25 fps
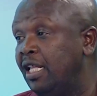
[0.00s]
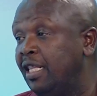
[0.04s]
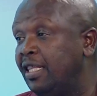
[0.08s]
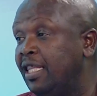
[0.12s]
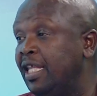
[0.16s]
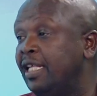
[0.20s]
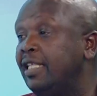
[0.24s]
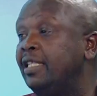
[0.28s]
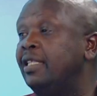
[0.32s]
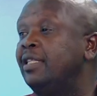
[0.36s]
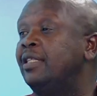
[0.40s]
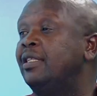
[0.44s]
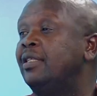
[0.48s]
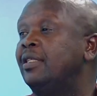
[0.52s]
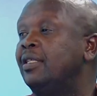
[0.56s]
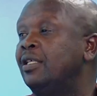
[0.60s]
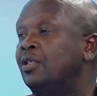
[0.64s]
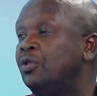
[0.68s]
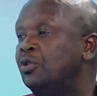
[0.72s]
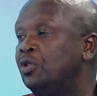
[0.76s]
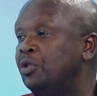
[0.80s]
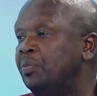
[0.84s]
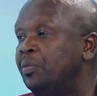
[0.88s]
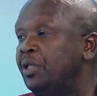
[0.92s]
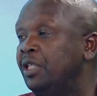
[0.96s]
that they
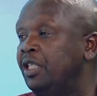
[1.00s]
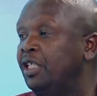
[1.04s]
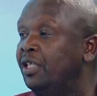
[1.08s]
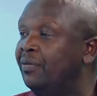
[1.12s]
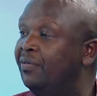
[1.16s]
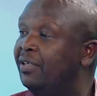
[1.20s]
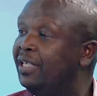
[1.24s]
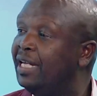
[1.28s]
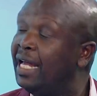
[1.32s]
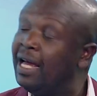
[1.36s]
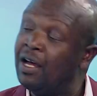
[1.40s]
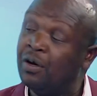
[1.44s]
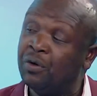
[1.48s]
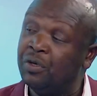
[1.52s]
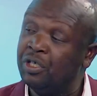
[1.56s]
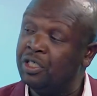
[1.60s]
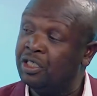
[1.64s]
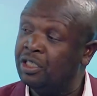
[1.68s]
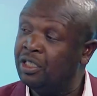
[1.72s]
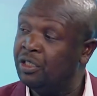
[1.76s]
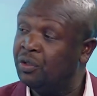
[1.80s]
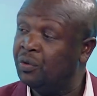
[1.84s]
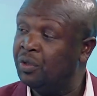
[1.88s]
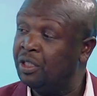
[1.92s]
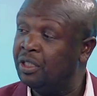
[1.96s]
should be given a
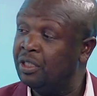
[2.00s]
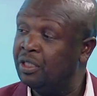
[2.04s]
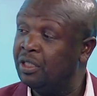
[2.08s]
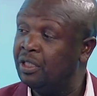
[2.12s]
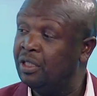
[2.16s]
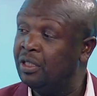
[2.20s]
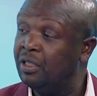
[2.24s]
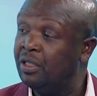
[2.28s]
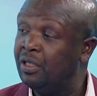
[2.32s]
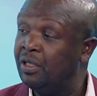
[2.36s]
constituency.